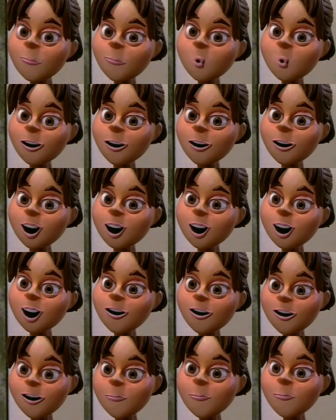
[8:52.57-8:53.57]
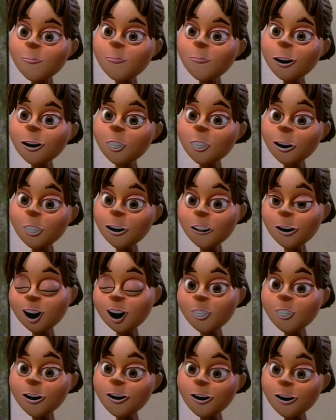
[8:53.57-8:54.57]
Well, it doesn't have
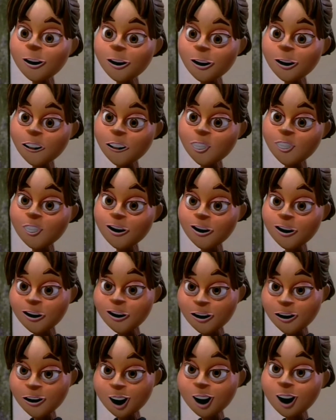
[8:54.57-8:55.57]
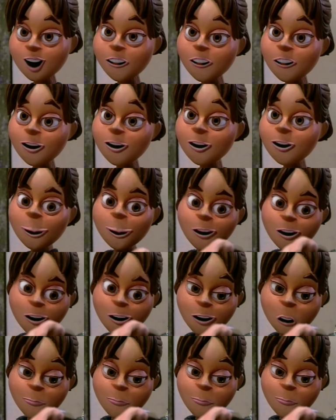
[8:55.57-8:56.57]
to end for
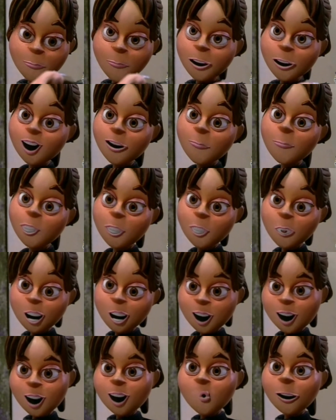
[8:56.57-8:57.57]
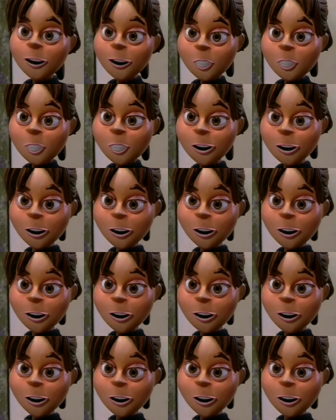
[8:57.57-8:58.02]
another um, almost three hours.